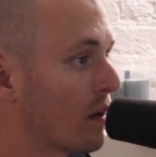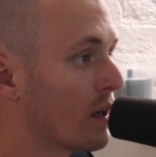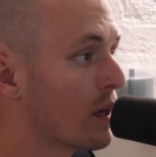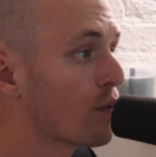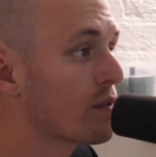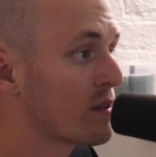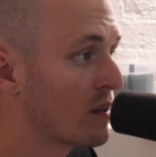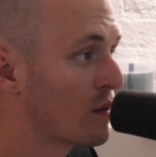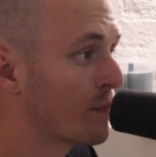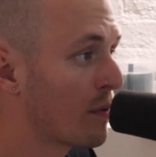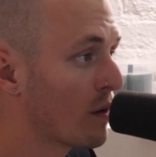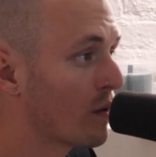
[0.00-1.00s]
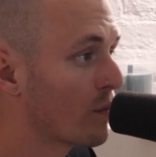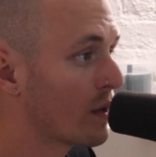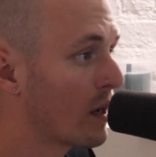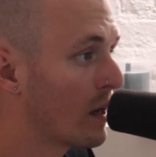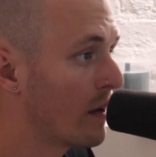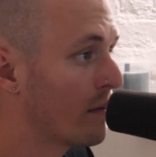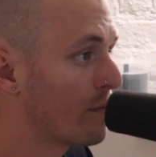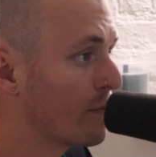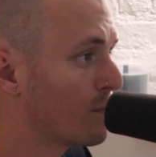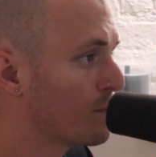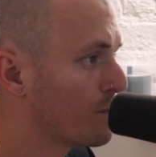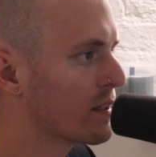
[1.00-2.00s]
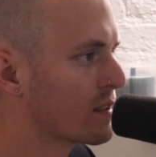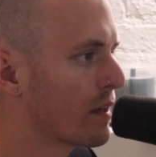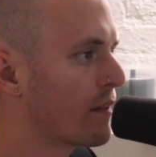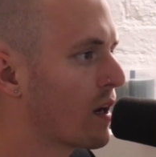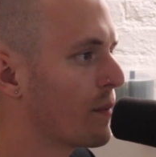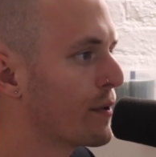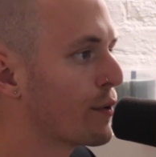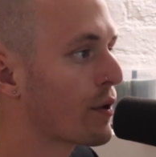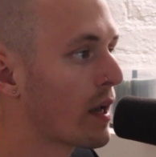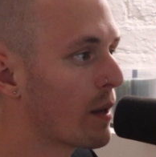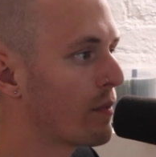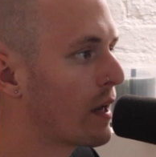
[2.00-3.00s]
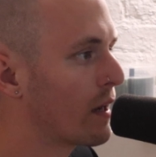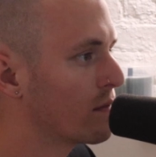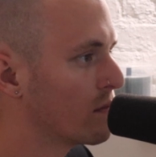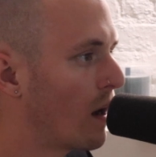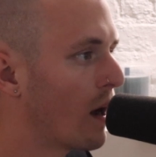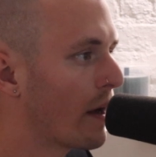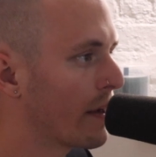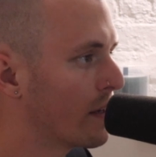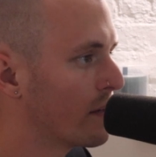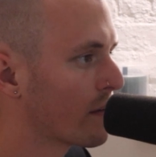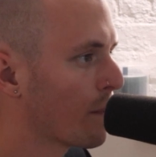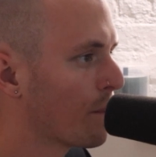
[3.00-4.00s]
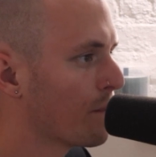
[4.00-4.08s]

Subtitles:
And here with this other part, we have, "I said that I'd be okay, but I lied.